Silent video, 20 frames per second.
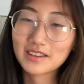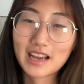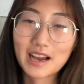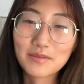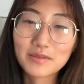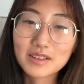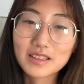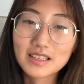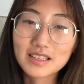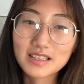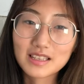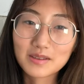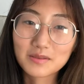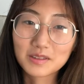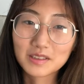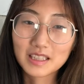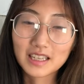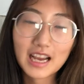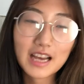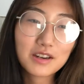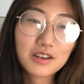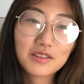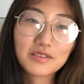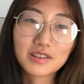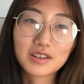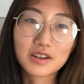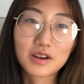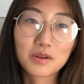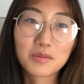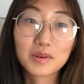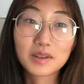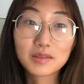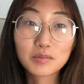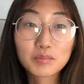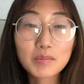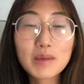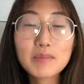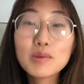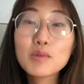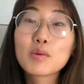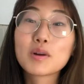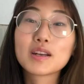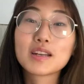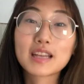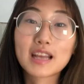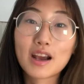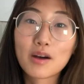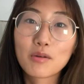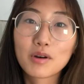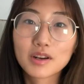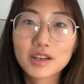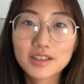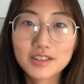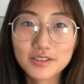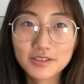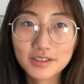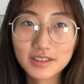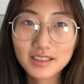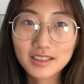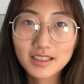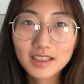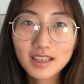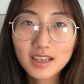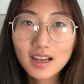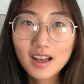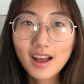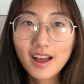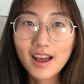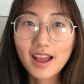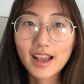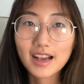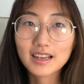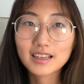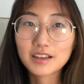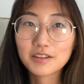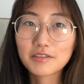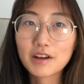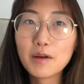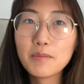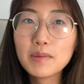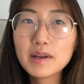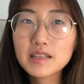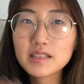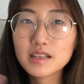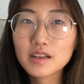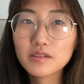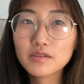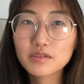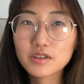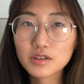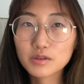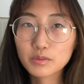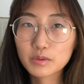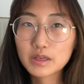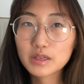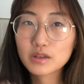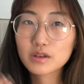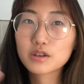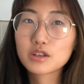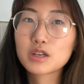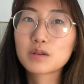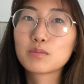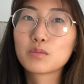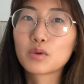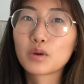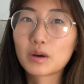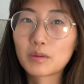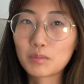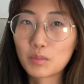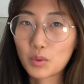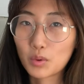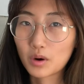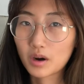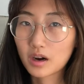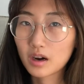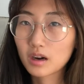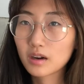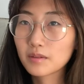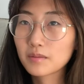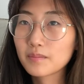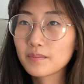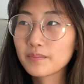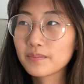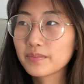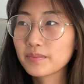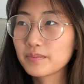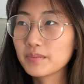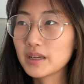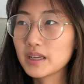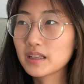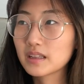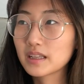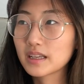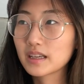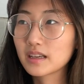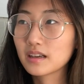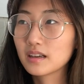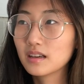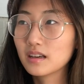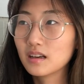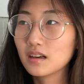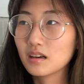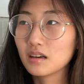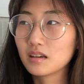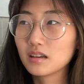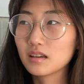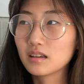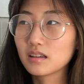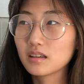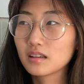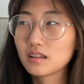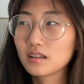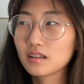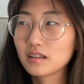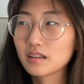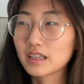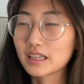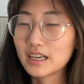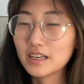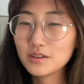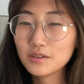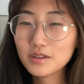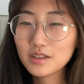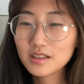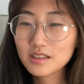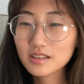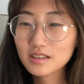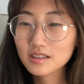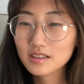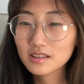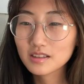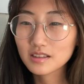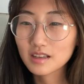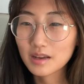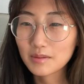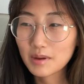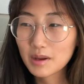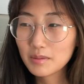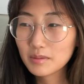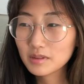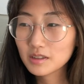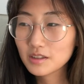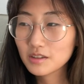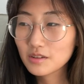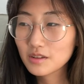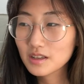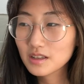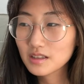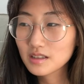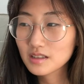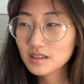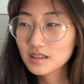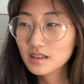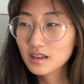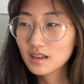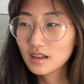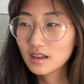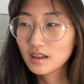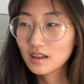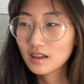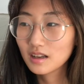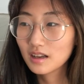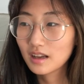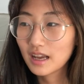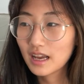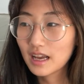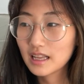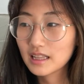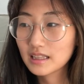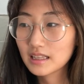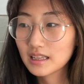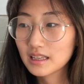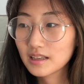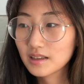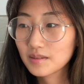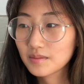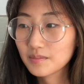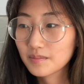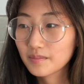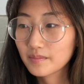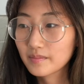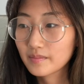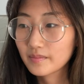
happen this summer. Like, I don't even know, but maybe one day I want to do it. And I found myself just researching more and more, being like, can I do this? Am I able to do this? And then